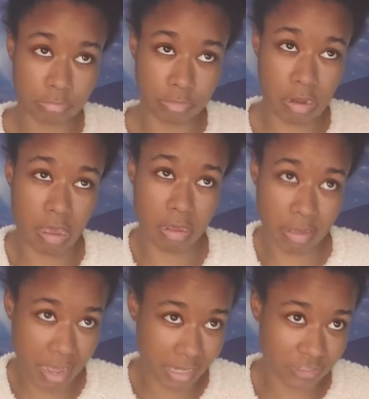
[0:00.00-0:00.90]
not
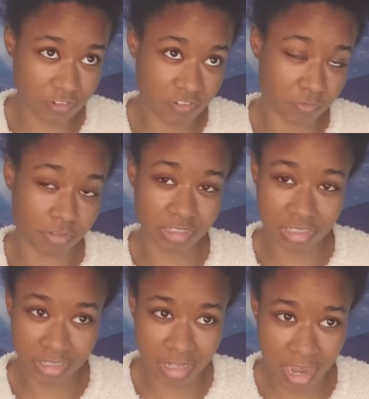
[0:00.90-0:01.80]
active,
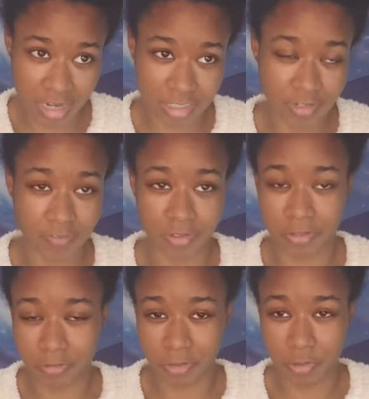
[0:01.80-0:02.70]
recently active, I
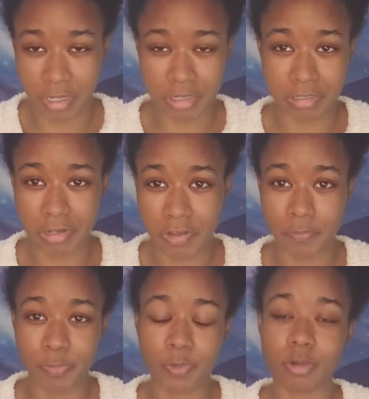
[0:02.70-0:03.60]
don't quite know,
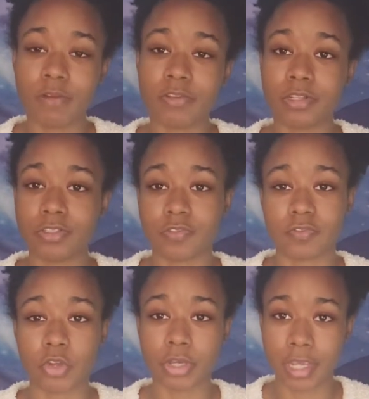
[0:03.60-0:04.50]
but wherever there's a
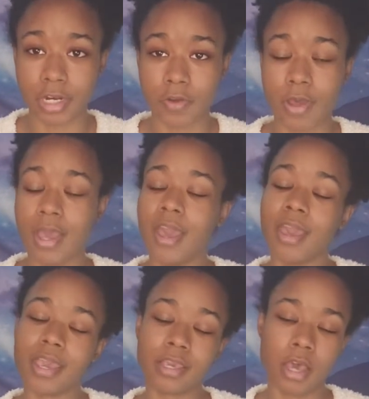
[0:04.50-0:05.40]
volcano,
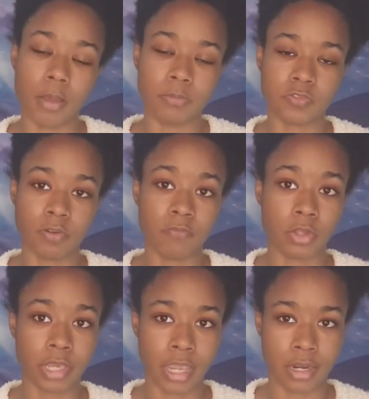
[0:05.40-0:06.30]
it comes from
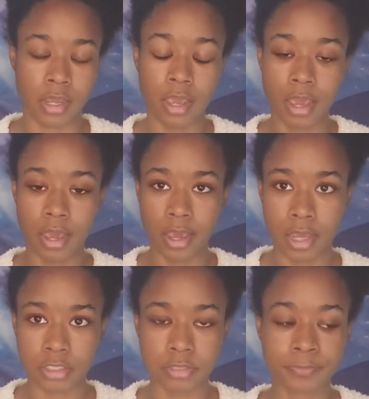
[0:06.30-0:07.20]
volcanic
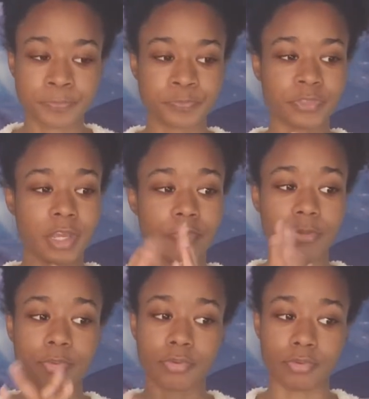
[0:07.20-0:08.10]
ash. Now,
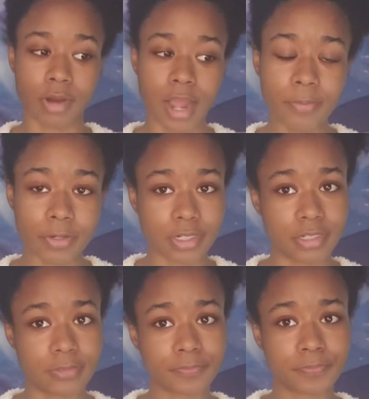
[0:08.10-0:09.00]
the
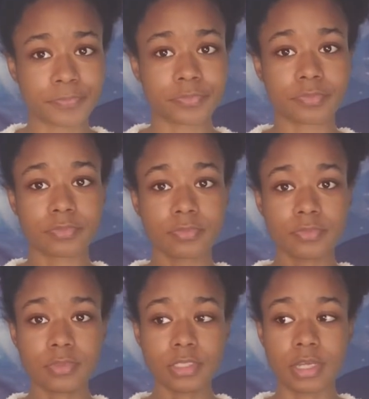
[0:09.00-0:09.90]
property
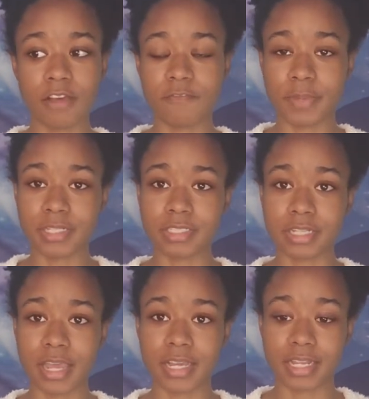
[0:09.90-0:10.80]
of
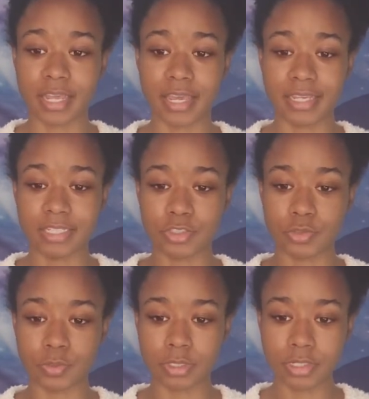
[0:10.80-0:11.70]
bentonite clay is
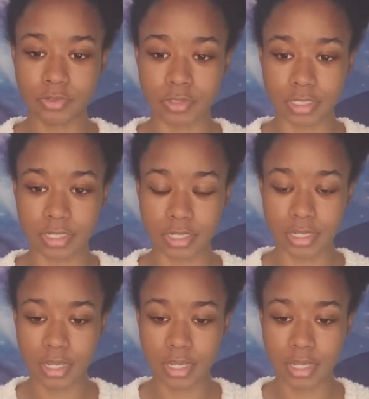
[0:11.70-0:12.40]
to literally